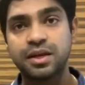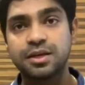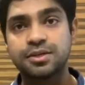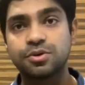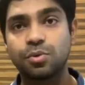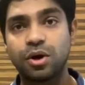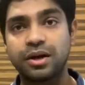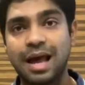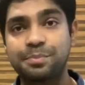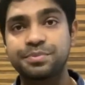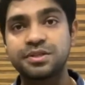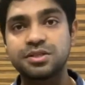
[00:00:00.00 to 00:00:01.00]
So what
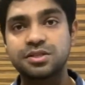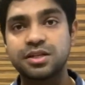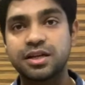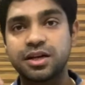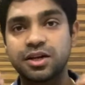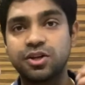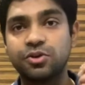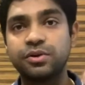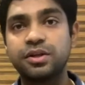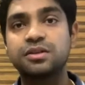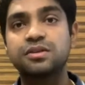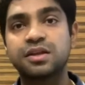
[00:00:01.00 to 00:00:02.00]
happens
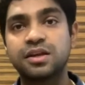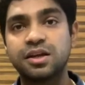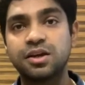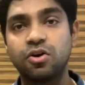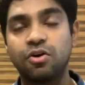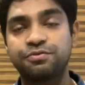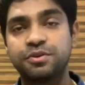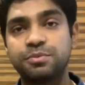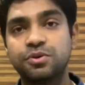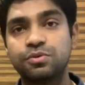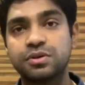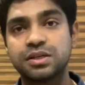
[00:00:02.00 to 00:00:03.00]
during the thinning of the
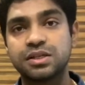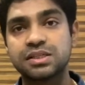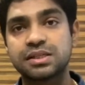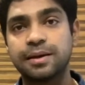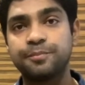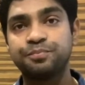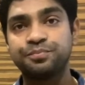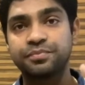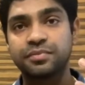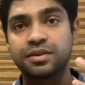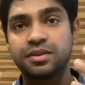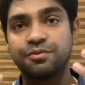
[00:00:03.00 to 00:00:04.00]
mucus,
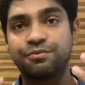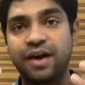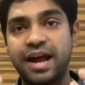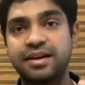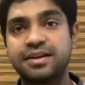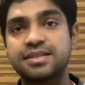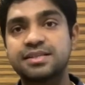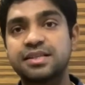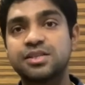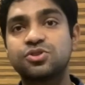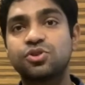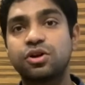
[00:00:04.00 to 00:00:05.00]
the virus
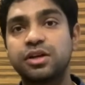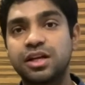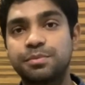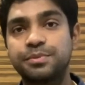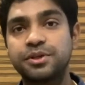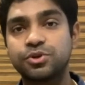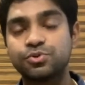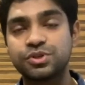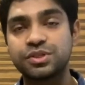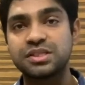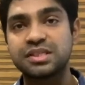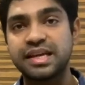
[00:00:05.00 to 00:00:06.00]
is not able to
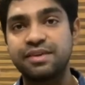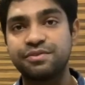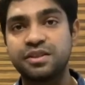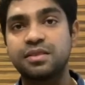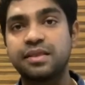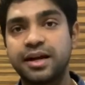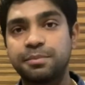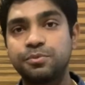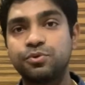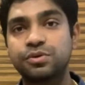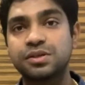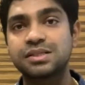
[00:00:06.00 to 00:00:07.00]
stay within that
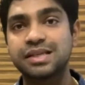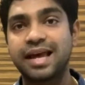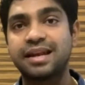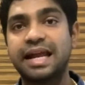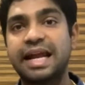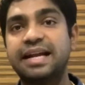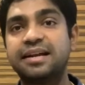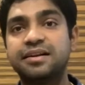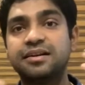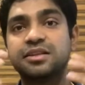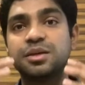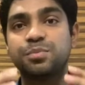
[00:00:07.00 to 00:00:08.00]
mucus and
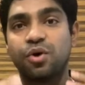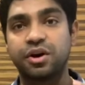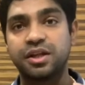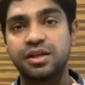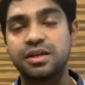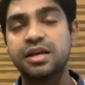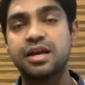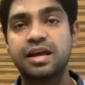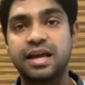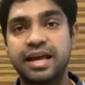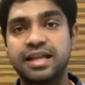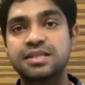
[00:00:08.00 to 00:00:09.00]
enter the body.
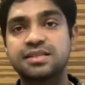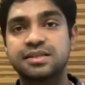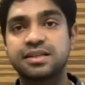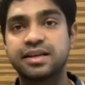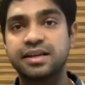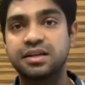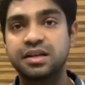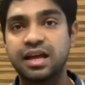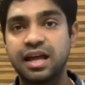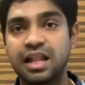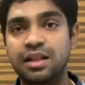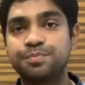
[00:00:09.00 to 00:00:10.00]
Hence, it
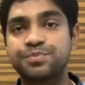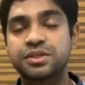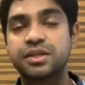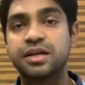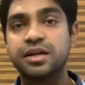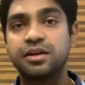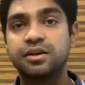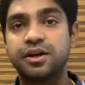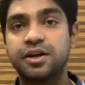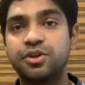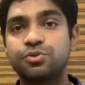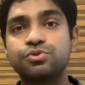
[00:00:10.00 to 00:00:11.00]
helps
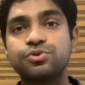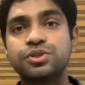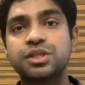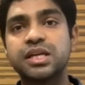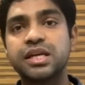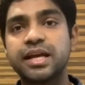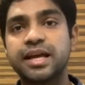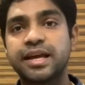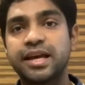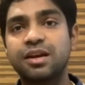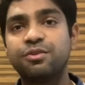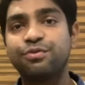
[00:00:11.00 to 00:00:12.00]
reduce the
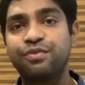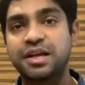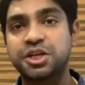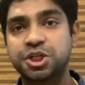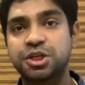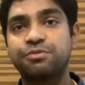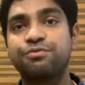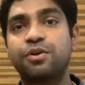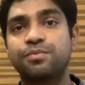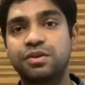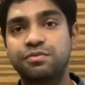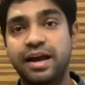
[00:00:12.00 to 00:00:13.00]
infection
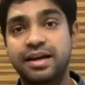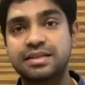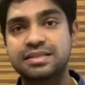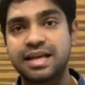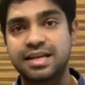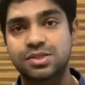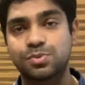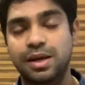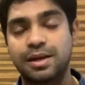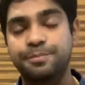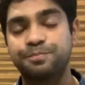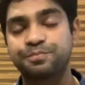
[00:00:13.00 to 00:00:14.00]
from the virus as well.